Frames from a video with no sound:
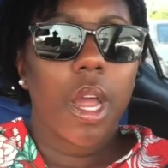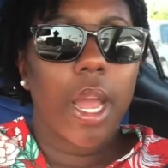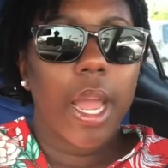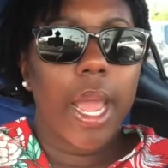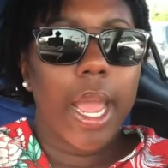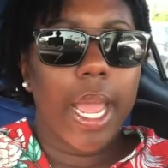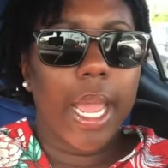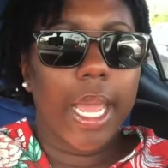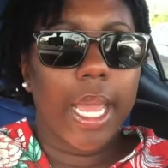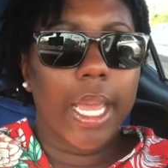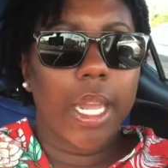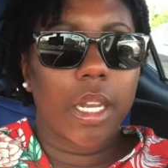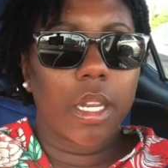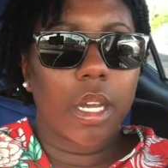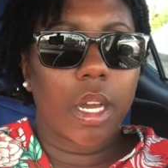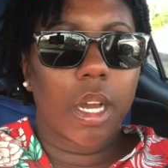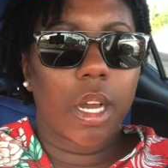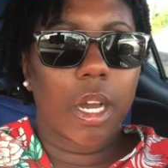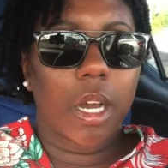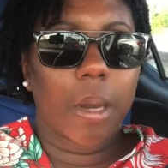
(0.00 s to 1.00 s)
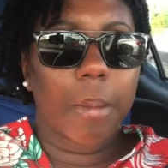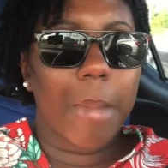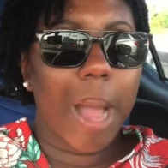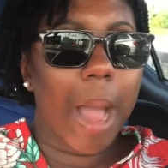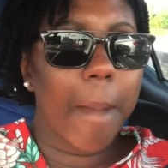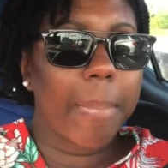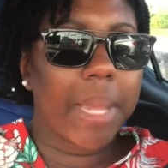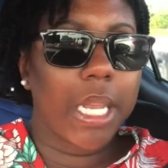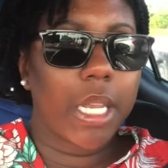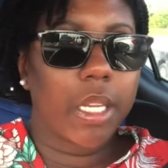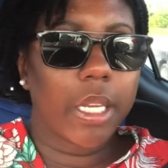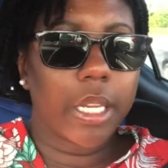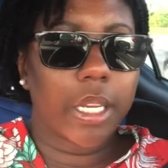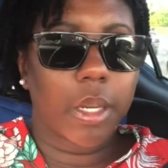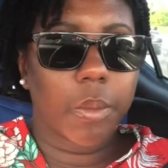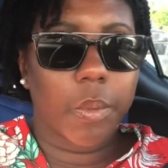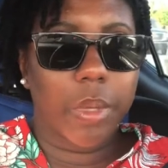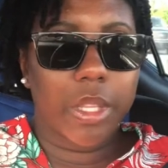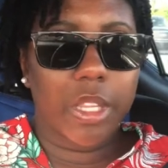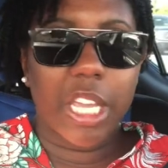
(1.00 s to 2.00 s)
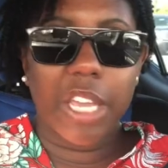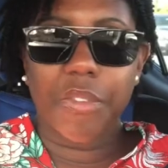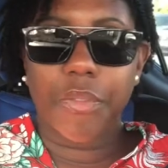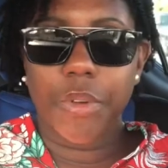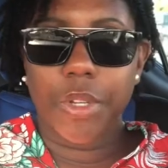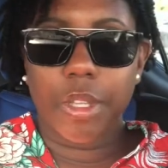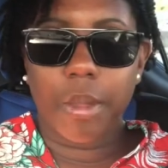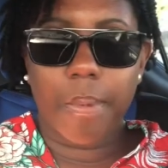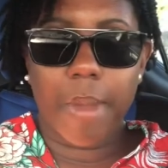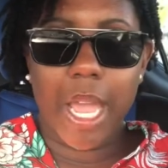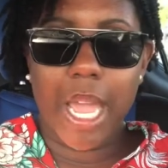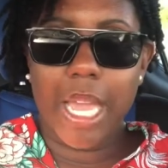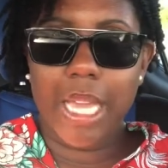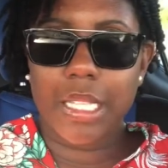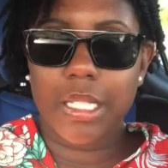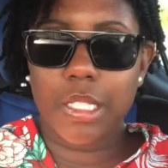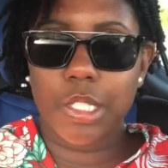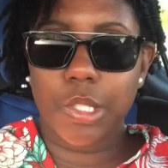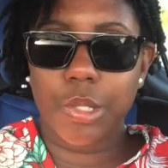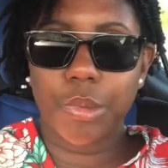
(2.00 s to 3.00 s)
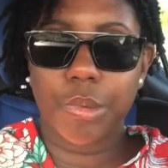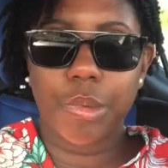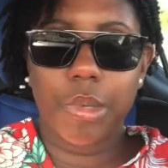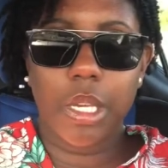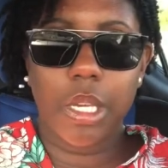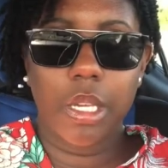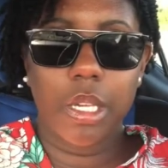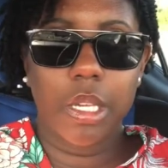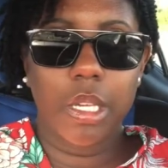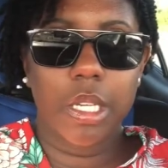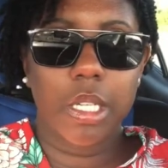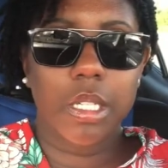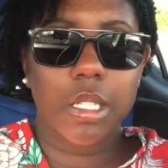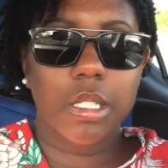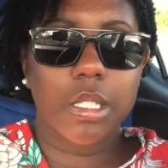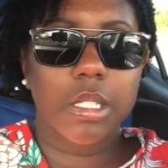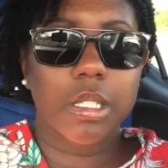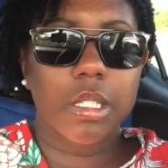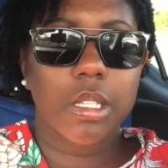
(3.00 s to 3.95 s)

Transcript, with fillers: And um, I've been dealing with that for the past two years.